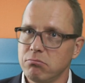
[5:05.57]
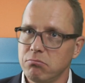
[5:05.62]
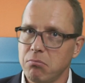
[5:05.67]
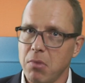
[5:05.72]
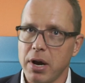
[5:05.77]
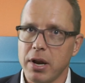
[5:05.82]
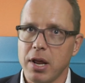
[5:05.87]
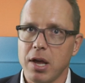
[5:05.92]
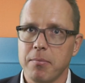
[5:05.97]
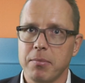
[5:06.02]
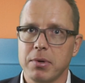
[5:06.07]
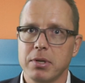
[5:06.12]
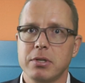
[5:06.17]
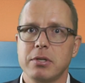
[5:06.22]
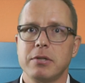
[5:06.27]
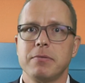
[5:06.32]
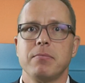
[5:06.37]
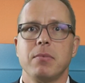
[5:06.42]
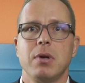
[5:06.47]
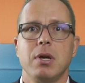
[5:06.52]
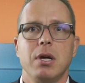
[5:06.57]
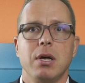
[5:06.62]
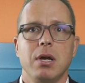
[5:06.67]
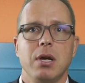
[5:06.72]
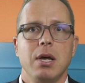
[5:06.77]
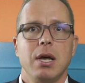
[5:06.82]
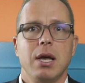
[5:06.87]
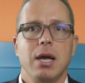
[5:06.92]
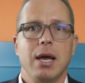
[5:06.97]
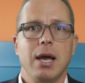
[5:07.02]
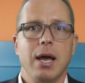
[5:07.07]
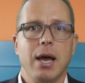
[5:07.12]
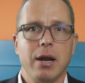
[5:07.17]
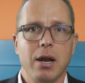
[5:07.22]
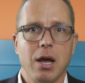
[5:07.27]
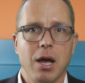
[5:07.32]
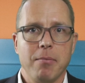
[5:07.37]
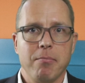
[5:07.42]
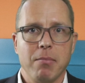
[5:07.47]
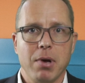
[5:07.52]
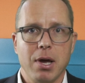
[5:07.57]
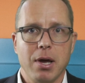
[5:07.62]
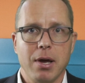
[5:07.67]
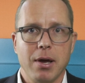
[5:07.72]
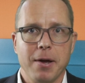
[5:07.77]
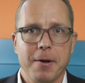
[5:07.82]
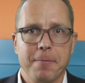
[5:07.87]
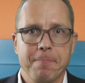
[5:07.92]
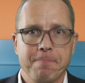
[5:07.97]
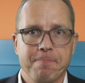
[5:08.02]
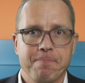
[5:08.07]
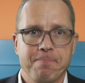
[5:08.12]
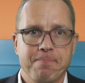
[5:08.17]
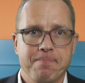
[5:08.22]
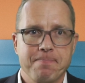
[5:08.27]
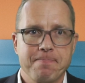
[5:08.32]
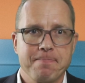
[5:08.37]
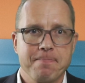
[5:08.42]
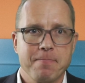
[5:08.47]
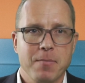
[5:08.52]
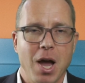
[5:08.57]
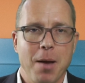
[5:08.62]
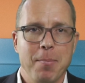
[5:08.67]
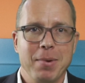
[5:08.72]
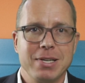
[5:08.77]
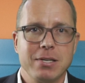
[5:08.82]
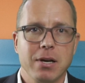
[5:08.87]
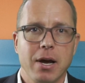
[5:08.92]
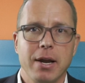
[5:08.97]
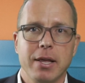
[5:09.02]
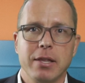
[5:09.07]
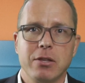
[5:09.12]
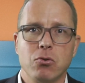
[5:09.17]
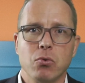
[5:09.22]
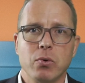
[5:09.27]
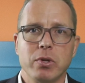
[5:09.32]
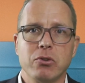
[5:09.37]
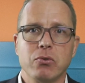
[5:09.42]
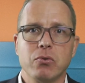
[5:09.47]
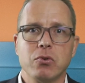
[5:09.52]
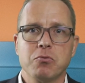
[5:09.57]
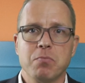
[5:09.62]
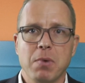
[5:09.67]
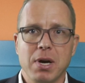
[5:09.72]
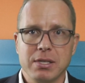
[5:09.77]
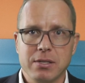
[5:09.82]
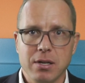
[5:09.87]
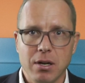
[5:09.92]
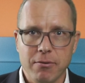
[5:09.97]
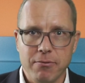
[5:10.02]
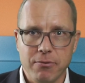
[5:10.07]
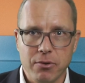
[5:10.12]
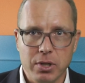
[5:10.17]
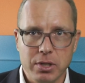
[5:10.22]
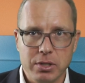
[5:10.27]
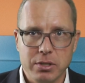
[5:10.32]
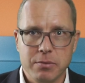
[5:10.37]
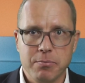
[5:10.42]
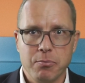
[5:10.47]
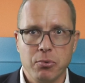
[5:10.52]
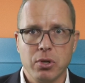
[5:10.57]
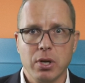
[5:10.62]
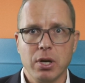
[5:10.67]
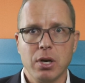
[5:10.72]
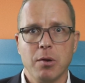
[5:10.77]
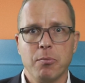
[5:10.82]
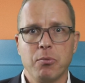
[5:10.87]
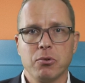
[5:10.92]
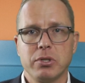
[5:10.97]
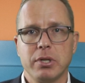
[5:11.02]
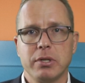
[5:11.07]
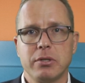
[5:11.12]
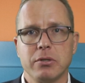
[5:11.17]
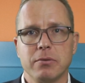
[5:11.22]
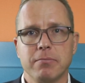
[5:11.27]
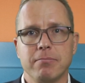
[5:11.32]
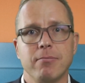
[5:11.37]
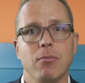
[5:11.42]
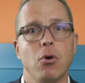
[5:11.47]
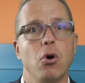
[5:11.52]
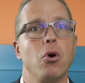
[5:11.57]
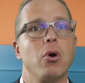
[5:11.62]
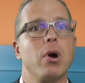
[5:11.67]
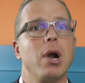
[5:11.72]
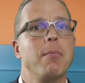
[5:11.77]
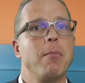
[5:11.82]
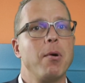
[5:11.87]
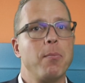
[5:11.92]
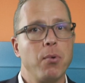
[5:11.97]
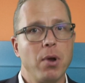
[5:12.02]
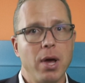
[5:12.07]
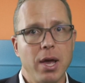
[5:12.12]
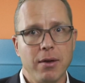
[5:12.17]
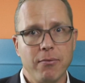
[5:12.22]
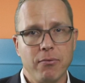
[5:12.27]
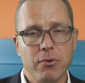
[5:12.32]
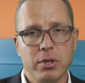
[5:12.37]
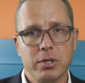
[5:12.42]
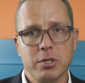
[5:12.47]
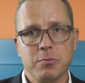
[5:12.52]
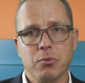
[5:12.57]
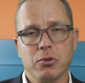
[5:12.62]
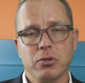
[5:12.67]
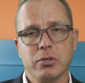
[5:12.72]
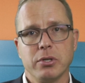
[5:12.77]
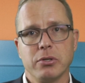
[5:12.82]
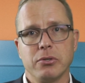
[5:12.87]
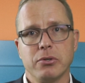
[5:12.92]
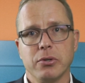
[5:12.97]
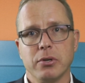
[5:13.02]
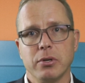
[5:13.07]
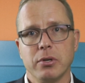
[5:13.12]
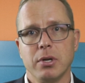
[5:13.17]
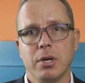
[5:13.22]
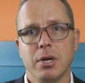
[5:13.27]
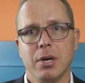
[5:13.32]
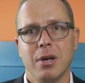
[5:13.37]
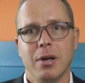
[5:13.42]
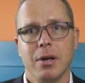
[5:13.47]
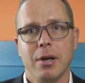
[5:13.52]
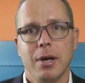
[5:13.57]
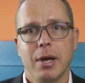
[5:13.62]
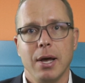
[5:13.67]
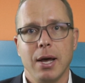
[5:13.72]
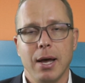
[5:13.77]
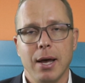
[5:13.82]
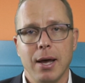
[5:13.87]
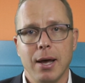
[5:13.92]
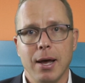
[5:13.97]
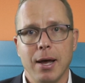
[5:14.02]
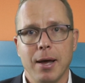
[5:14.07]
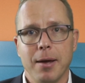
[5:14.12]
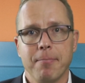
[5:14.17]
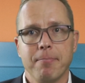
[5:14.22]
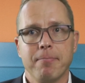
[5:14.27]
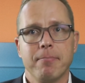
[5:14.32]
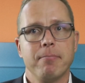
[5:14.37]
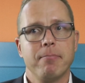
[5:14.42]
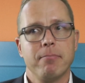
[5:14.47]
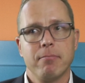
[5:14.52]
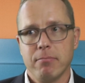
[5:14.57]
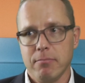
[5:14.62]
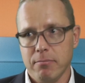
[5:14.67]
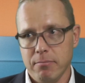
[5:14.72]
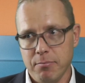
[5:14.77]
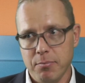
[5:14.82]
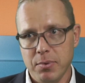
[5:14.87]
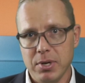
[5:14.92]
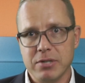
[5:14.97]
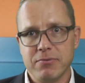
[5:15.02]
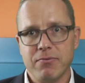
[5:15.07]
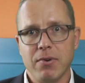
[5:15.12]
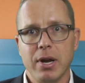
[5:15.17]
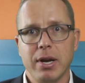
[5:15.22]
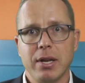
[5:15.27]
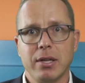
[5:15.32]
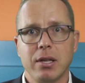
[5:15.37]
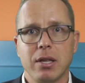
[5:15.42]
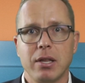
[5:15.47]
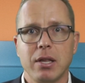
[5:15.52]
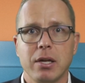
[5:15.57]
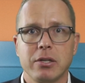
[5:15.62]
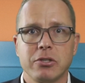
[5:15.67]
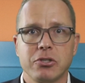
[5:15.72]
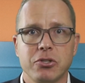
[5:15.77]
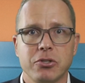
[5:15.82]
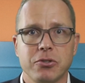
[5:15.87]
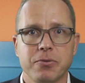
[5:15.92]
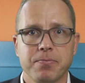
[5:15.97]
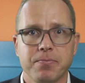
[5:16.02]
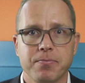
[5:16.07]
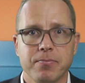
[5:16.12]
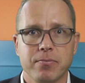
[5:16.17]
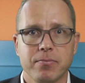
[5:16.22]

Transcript: My name is, and I'm uh, I'm excited to introduce myself for this particular position, or I'm applying for this position. Uh, please find it attached.